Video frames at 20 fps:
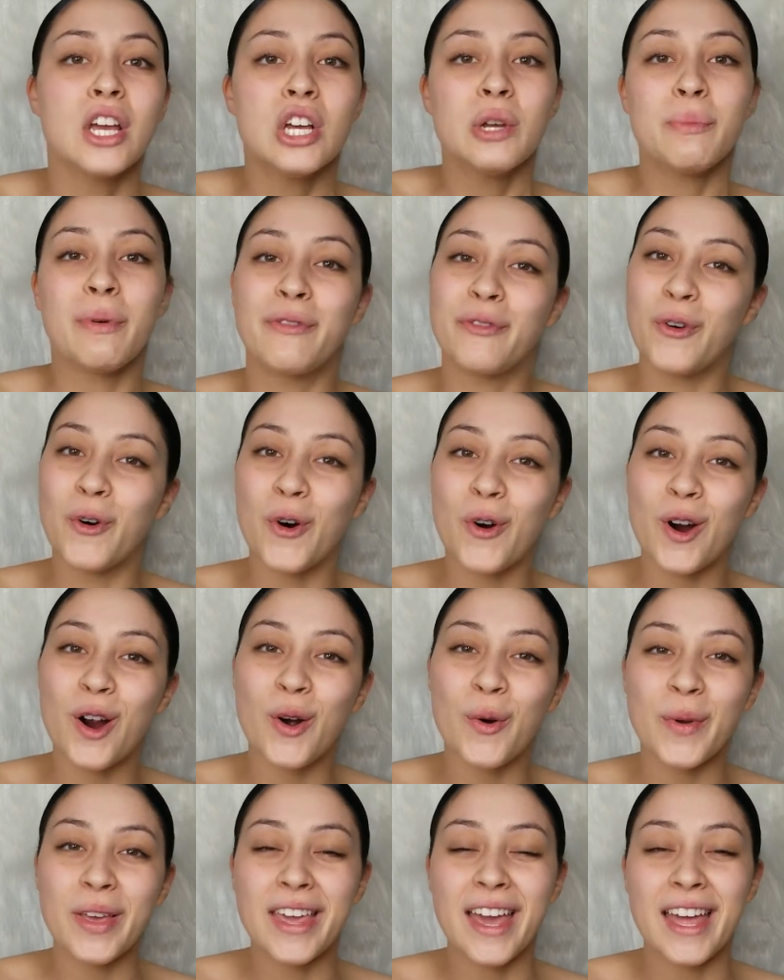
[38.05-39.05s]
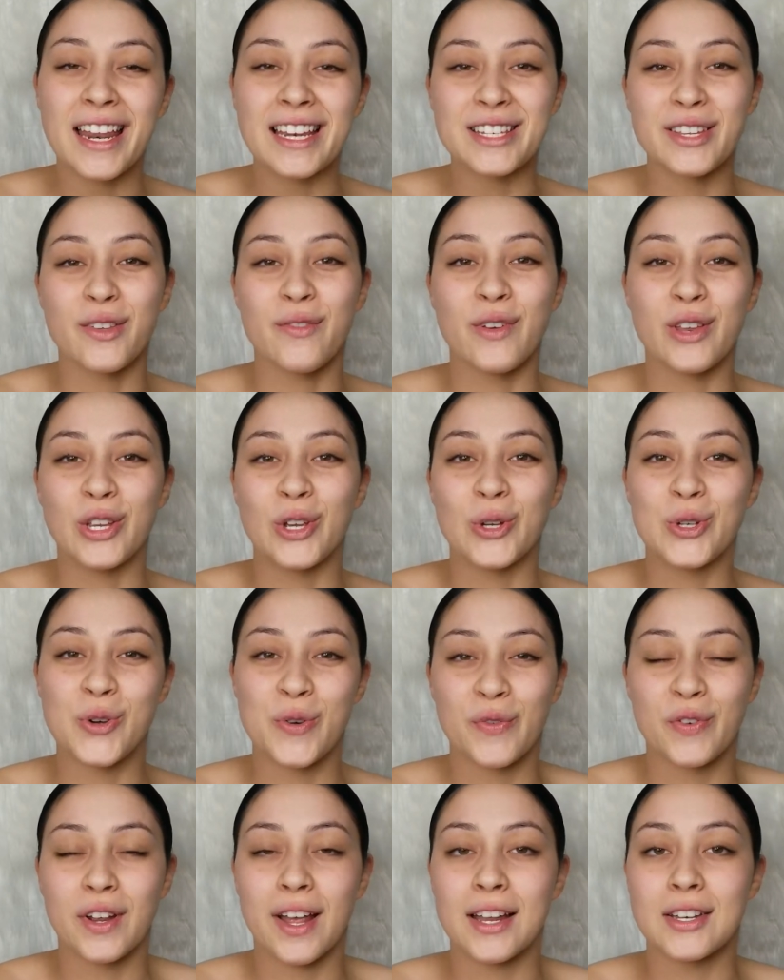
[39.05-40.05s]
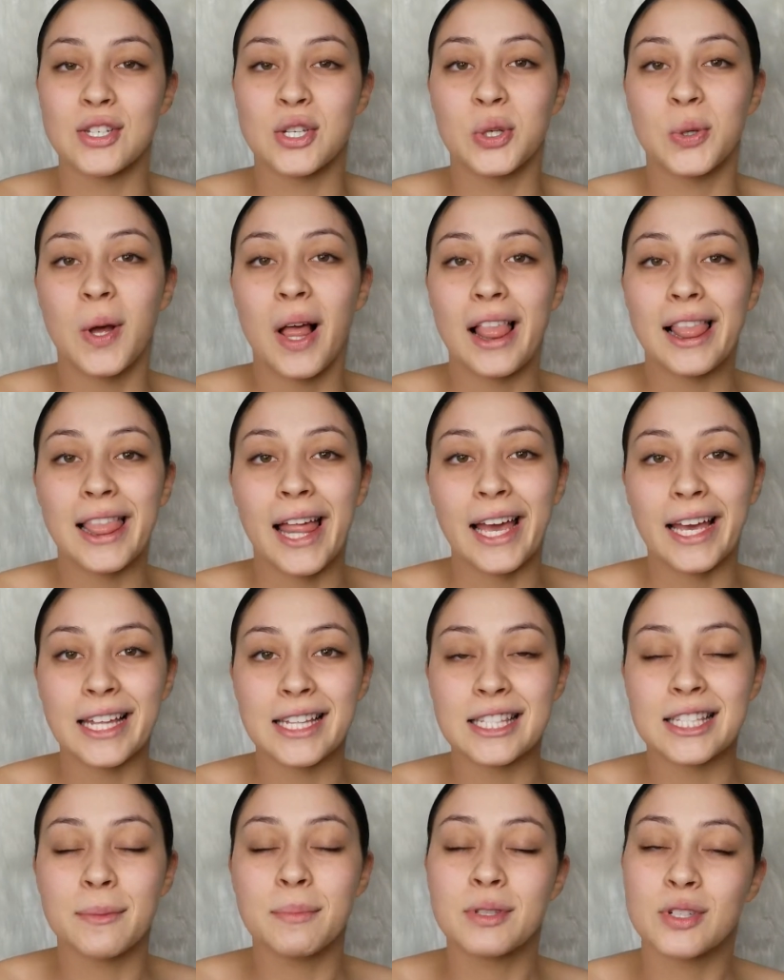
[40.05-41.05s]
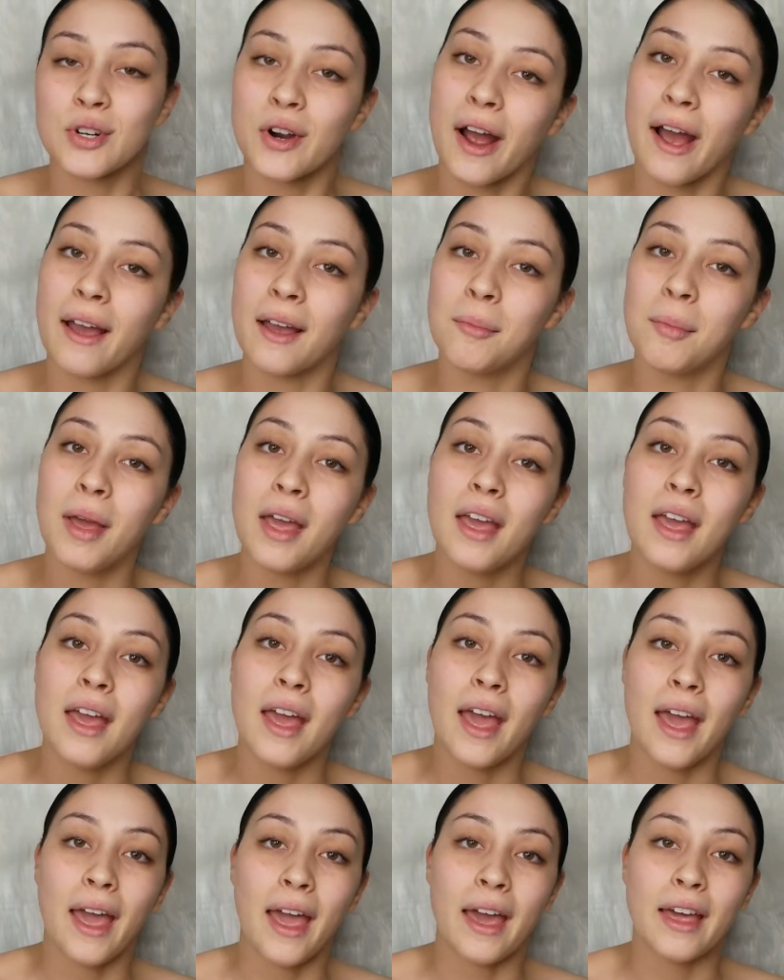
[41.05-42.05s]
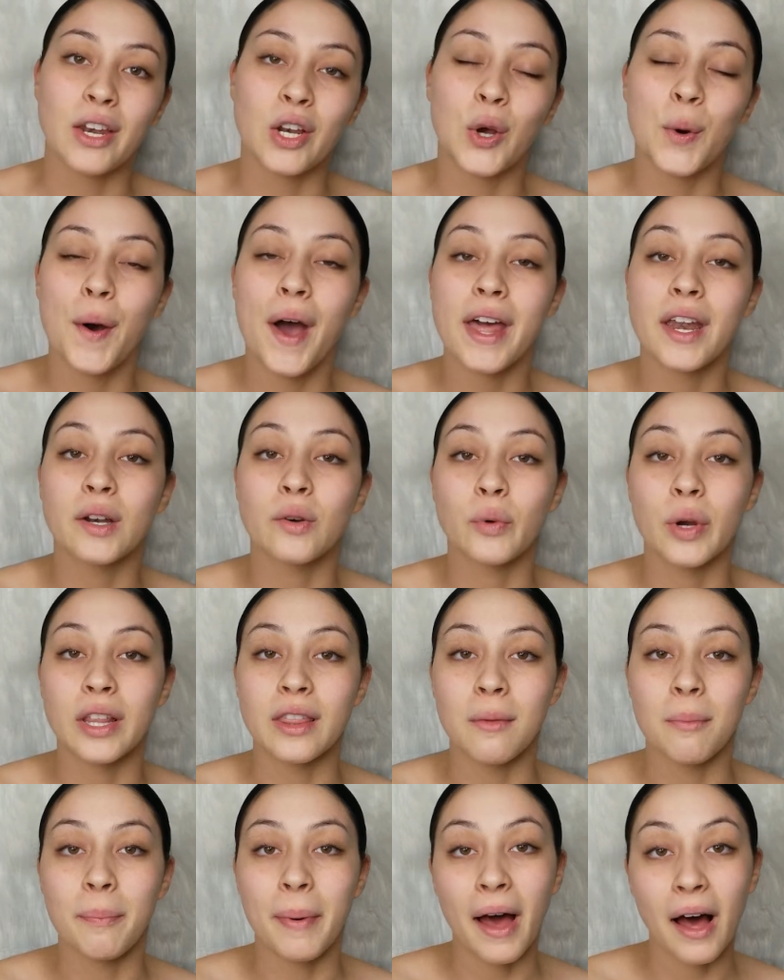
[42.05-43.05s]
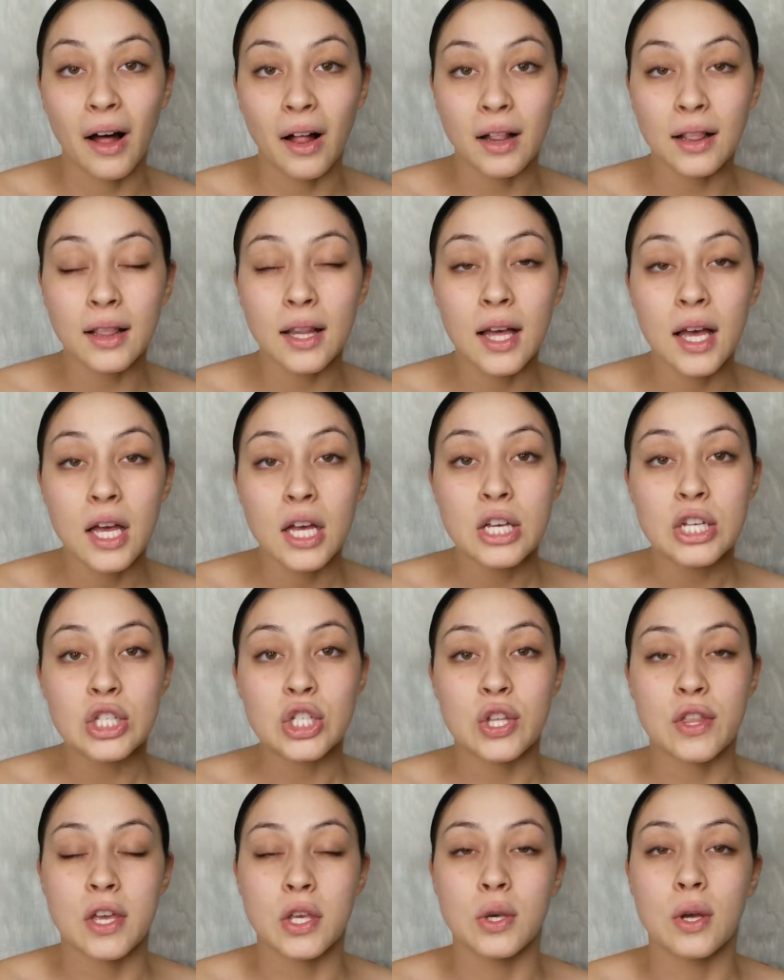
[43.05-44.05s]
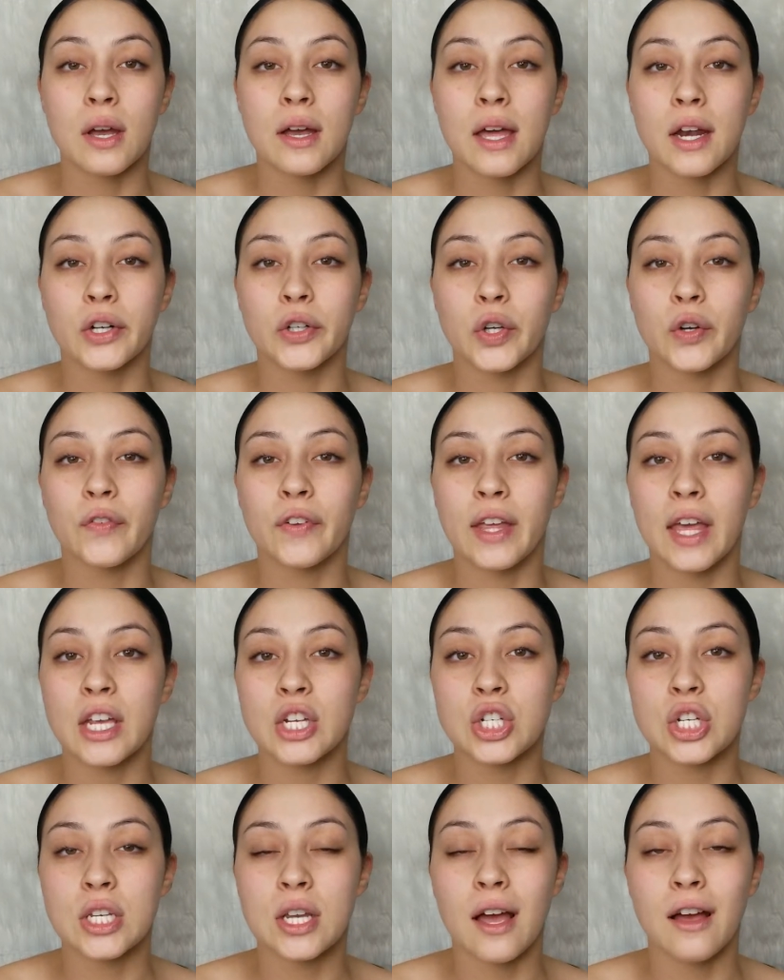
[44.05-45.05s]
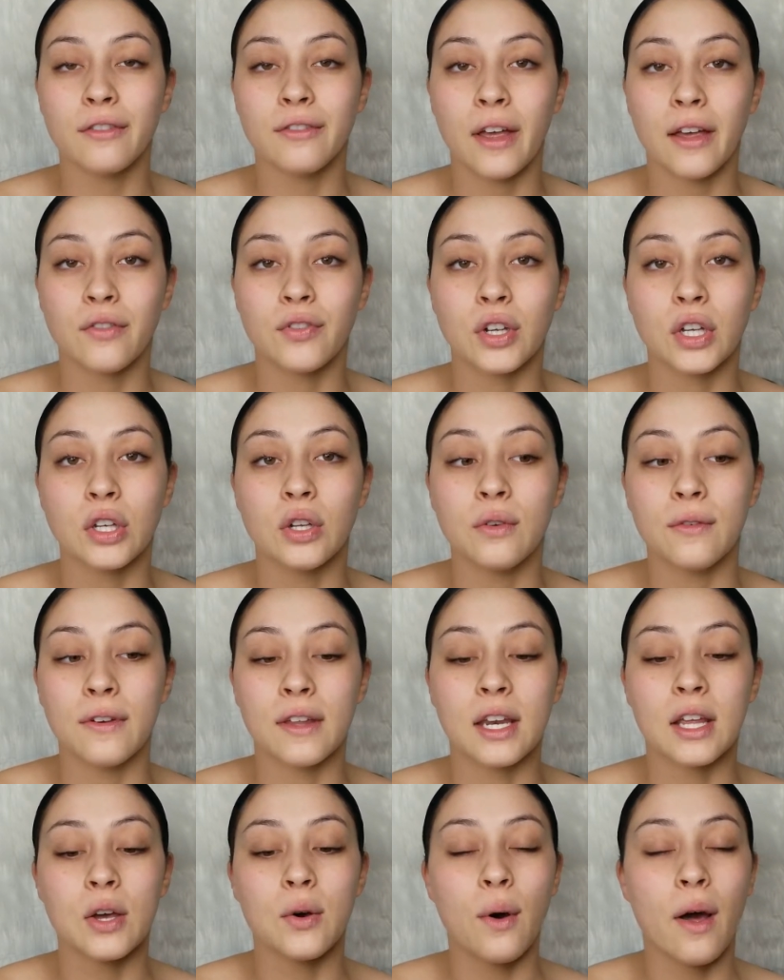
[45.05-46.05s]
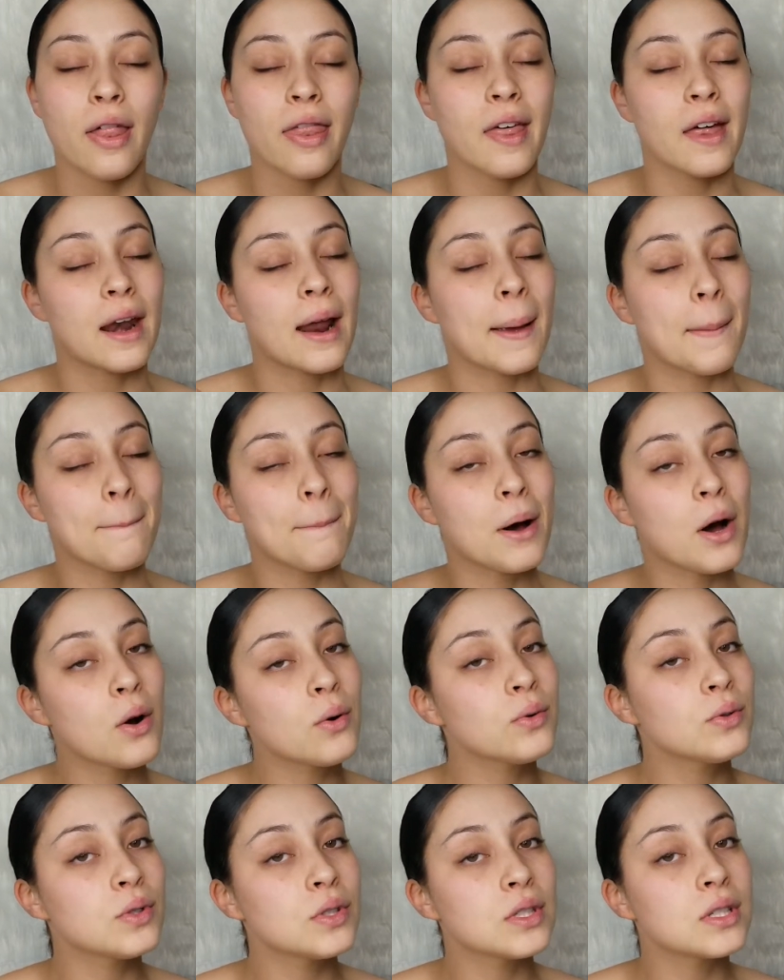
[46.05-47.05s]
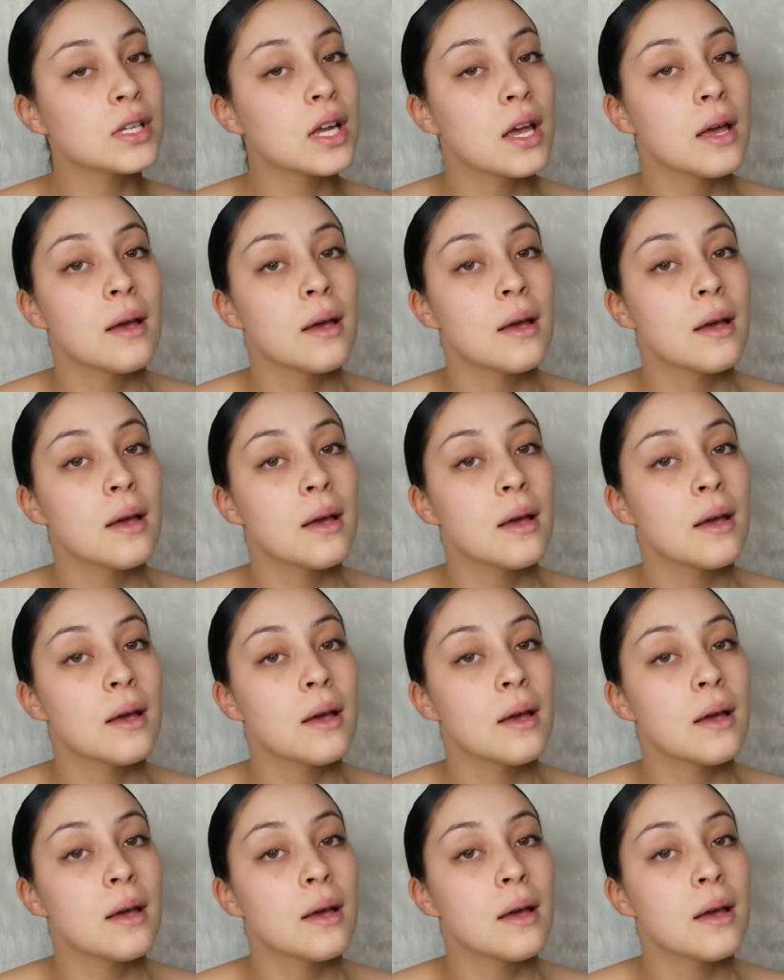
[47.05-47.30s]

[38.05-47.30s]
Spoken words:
Before we get into the video, don't forget to like and subscribe, and go ahead and ring the bell so that you can get a notification of every new video that I post.